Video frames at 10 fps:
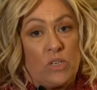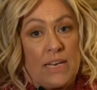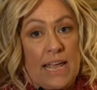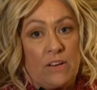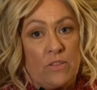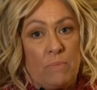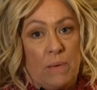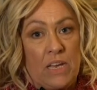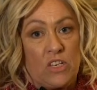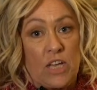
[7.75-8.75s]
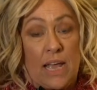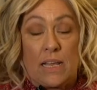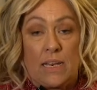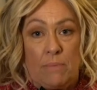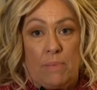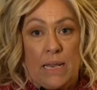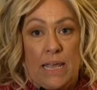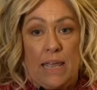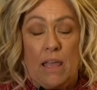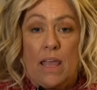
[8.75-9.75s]
to land on the beach at
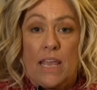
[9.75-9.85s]
Gallipoli,